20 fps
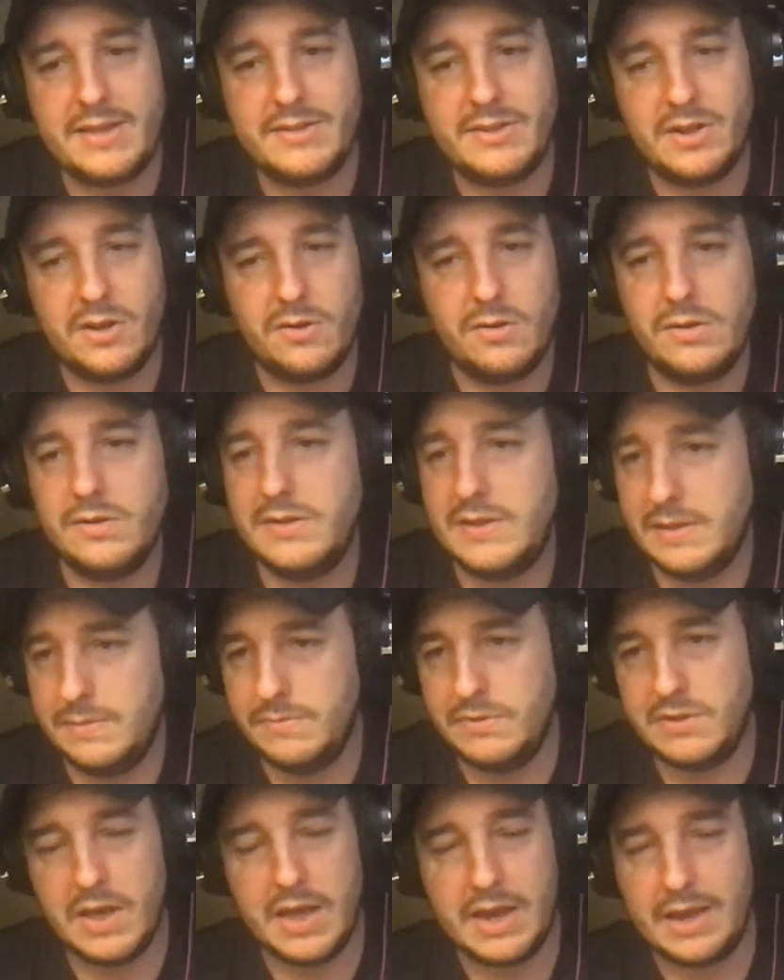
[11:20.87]
So it
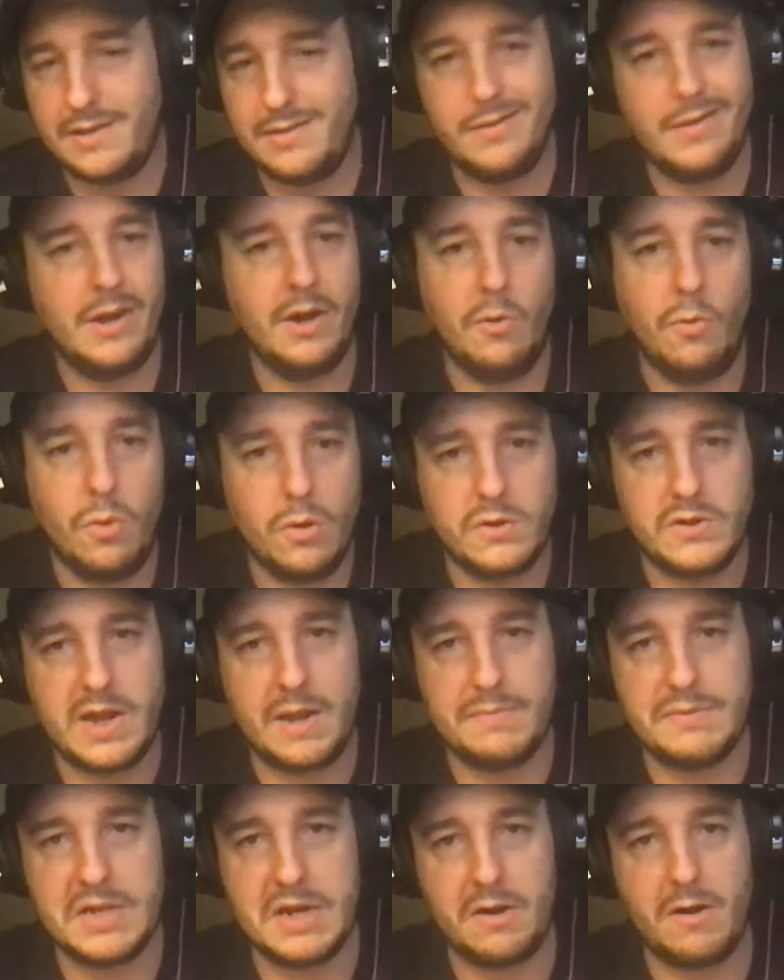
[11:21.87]
seems like, worst
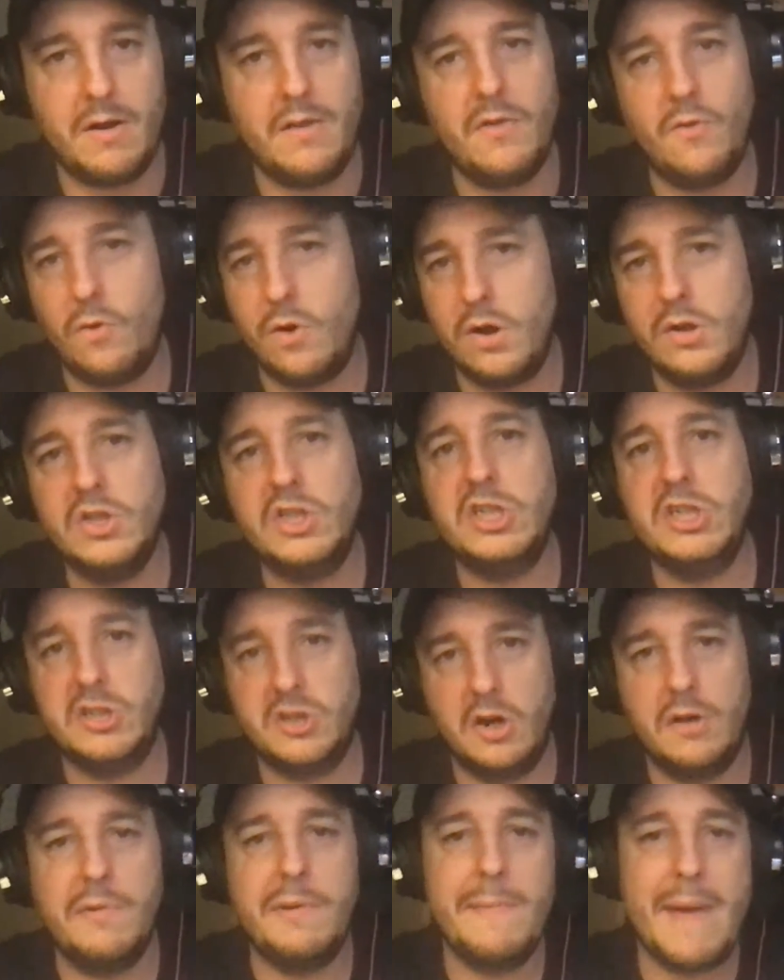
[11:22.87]
kept secret in the world, she's
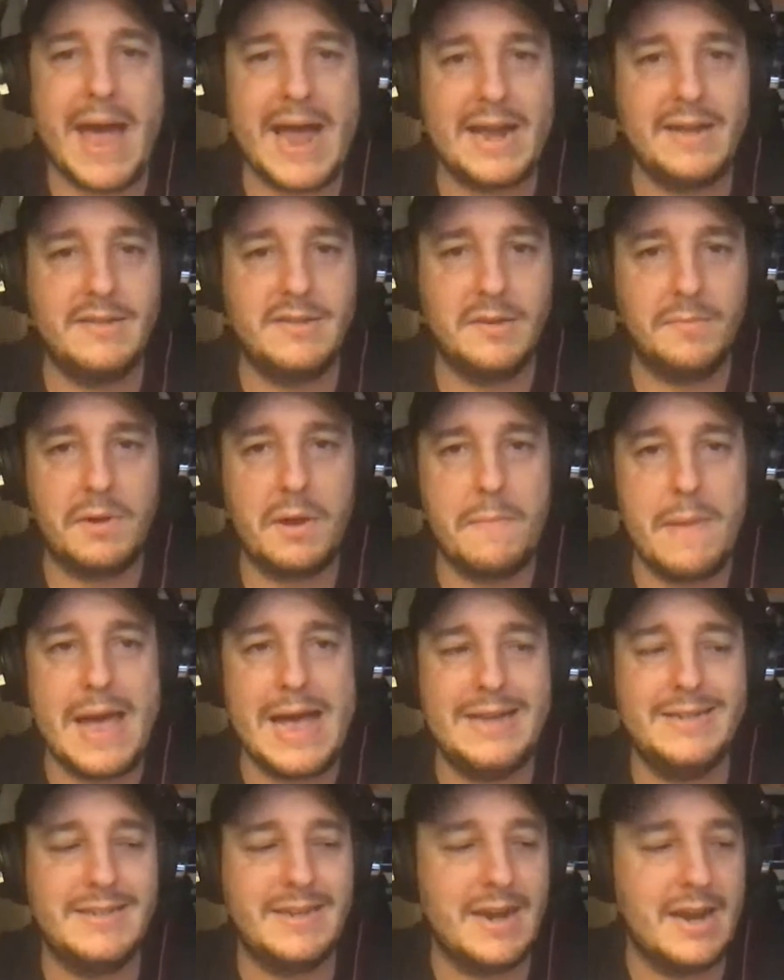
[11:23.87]
going to be back in some
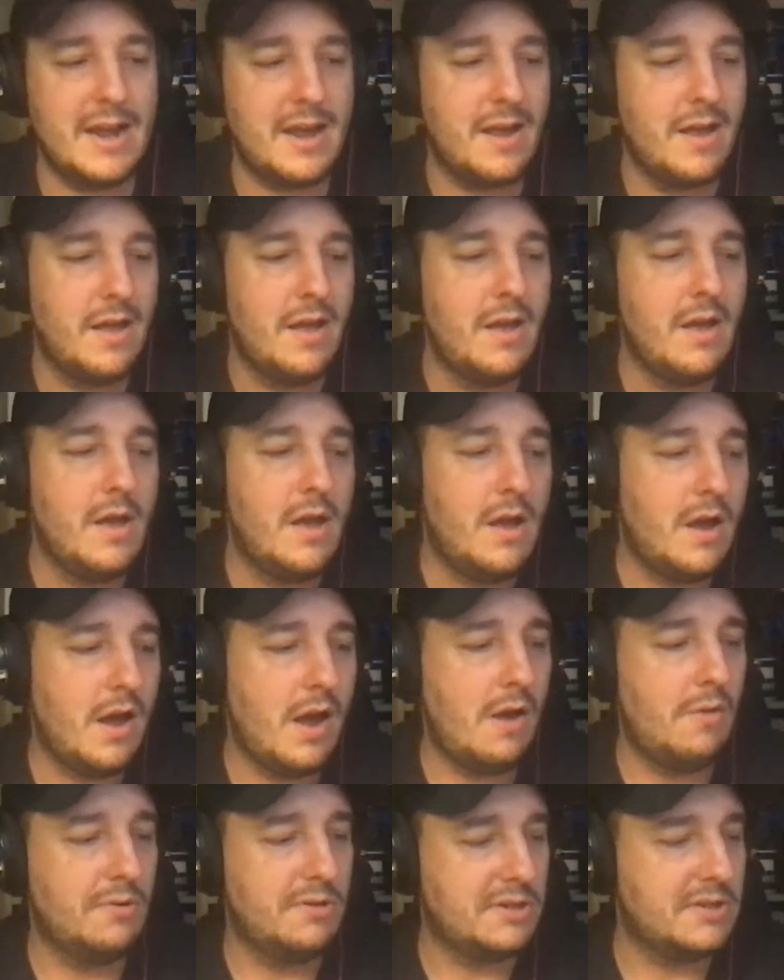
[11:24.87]
capacity,
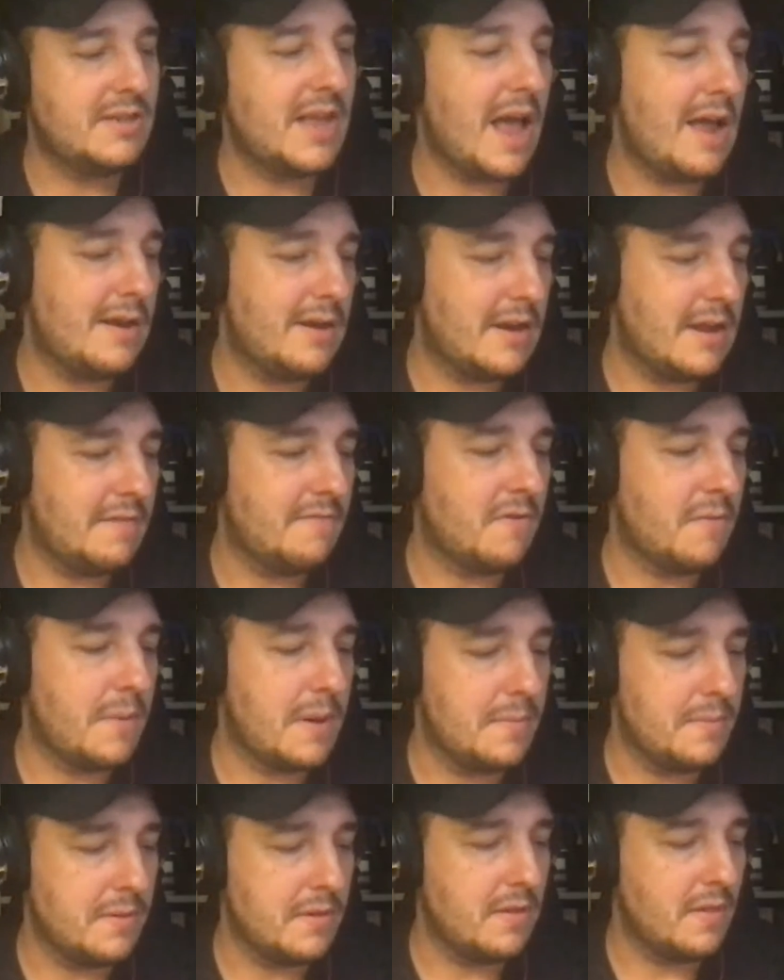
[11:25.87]
which is kind of neat for
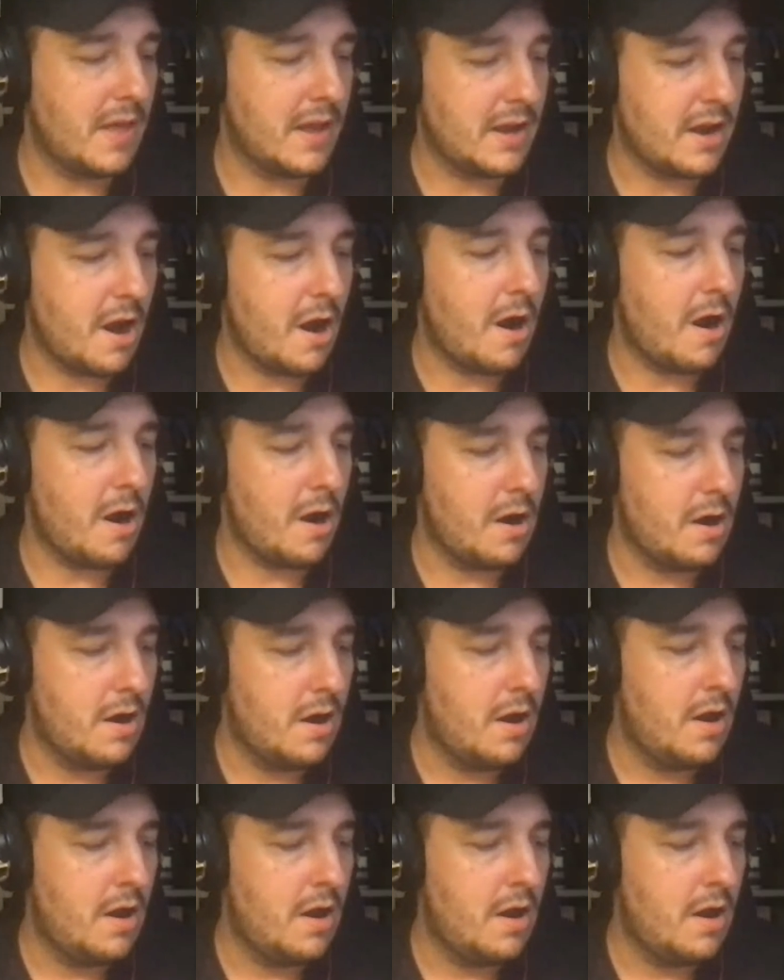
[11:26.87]
people that like her.